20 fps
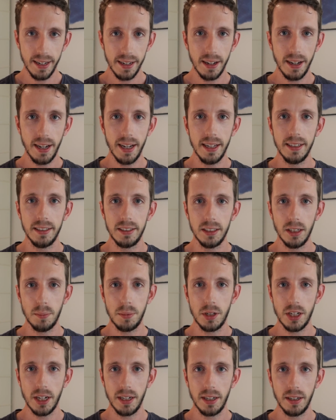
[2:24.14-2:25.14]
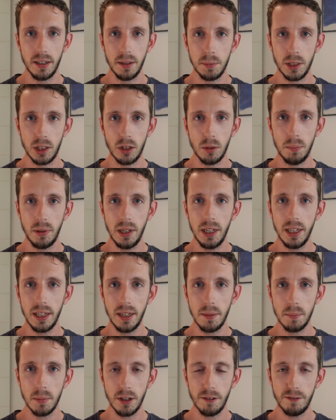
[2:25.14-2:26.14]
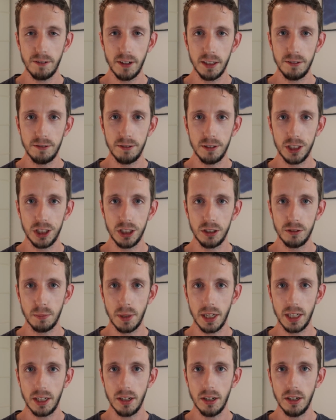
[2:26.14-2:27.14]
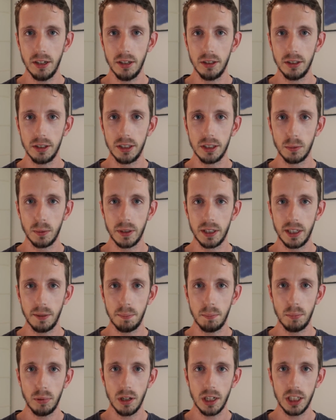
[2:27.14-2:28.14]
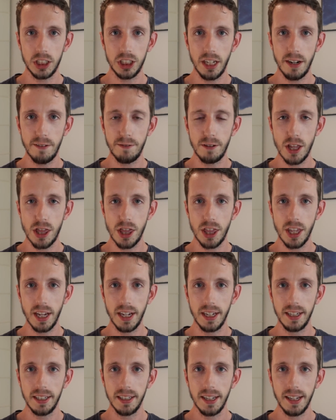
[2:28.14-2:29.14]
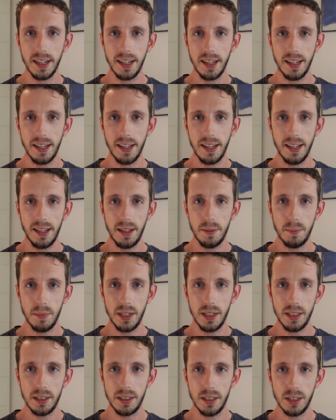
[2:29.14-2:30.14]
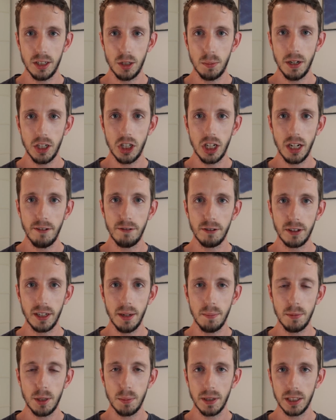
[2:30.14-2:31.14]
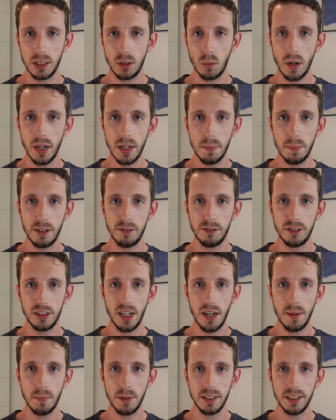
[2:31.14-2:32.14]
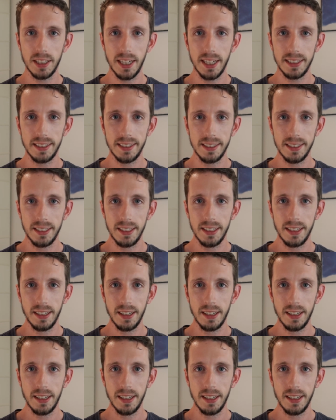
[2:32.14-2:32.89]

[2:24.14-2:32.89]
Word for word: then I ended up sending him a completely modified version of my code where I polished everything. Made it especially for him, spent quite a bit of time on that.